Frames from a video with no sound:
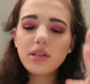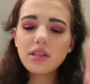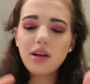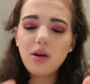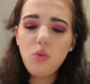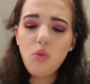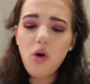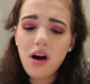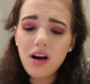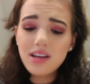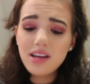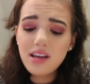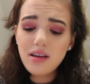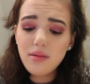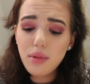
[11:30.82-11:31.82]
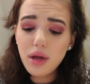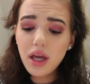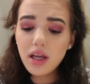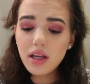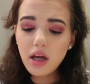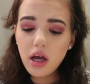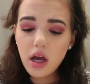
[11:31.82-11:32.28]
It's like wonky a
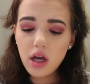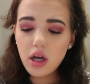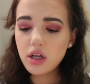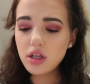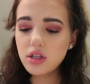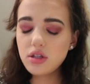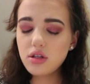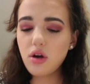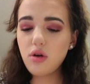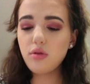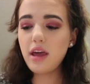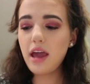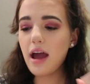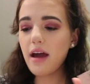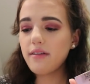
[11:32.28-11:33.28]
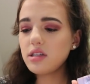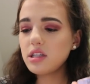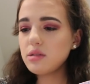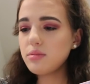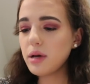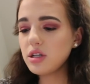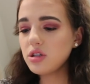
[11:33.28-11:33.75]
bit. So they have
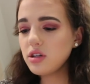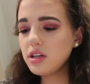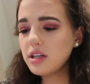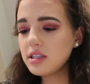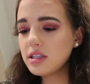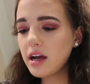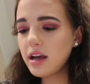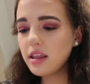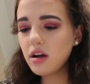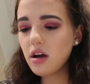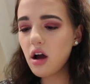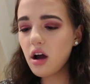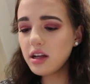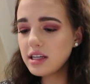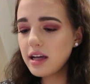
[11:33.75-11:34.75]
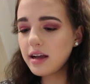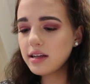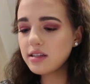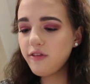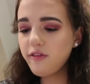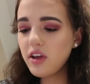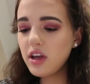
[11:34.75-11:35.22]
to specially design the
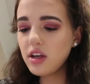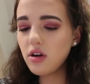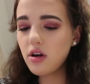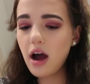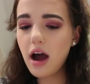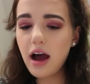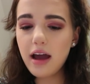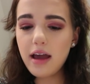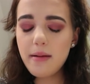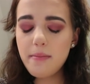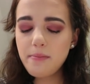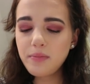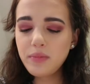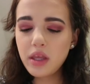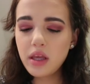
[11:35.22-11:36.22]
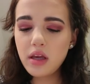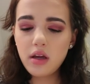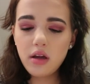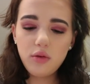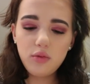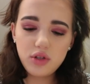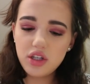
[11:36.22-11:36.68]
contact to fit your eye,
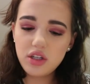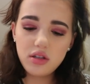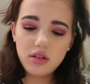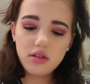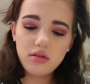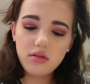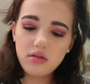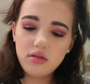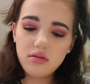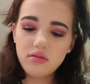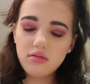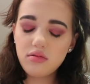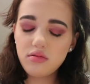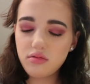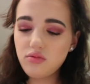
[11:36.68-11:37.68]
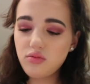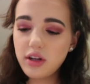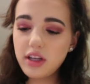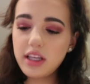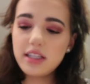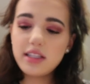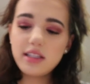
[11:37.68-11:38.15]
which is really